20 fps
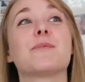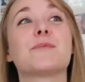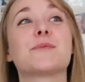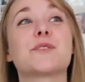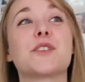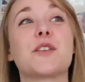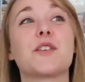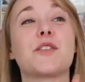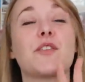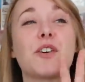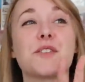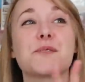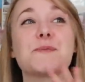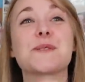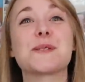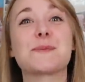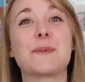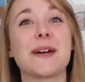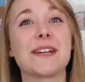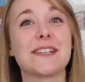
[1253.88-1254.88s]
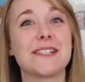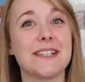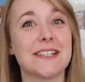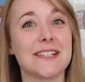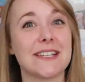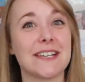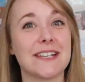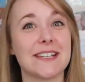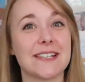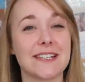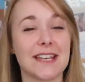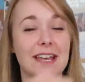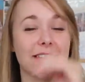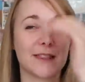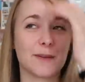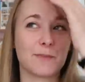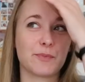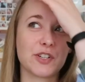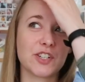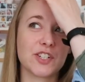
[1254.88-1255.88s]
So there are some spicy scenes
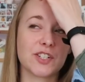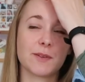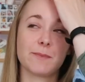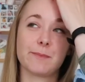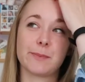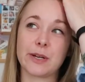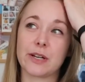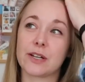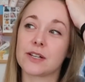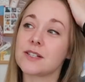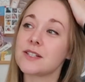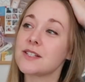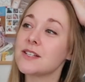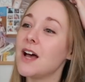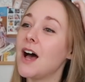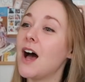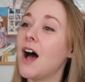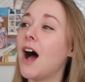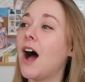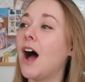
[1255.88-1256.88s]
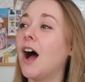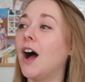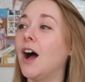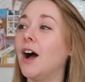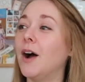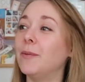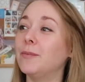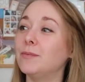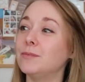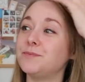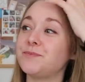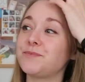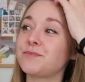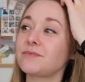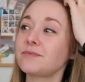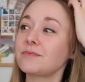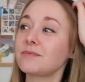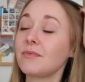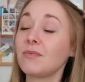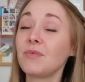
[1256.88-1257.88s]
in the Bridgerton books. They're
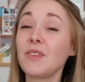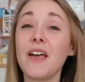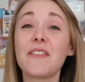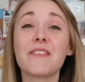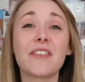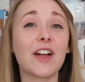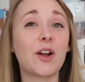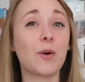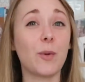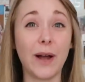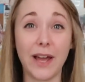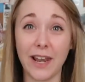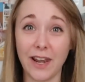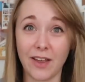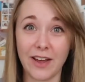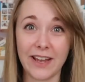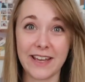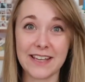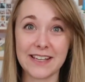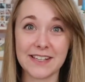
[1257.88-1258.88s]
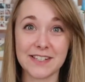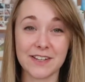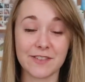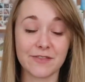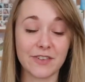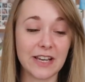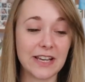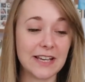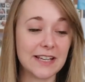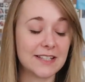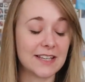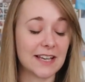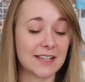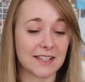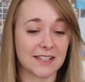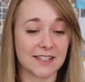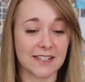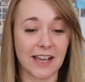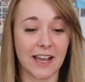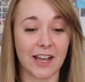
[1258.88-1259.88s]
quite a light, easy read.
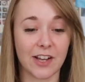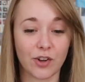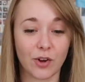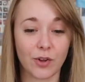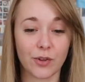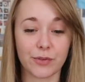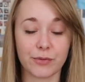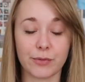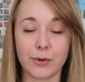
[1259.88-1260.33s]
As I say, I got